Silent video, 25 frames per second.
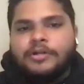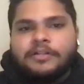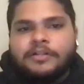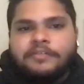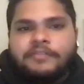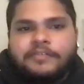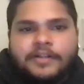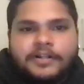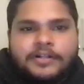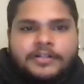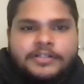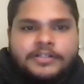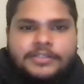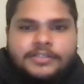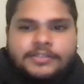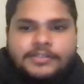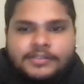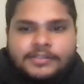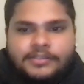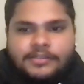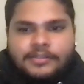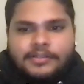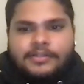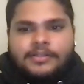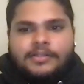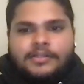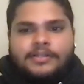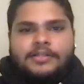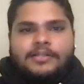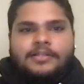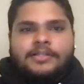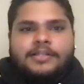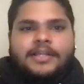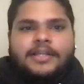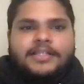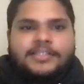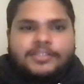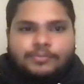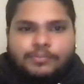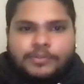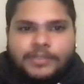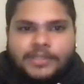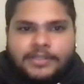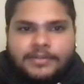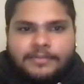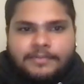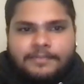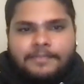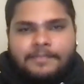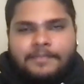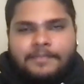on the Falcons next week.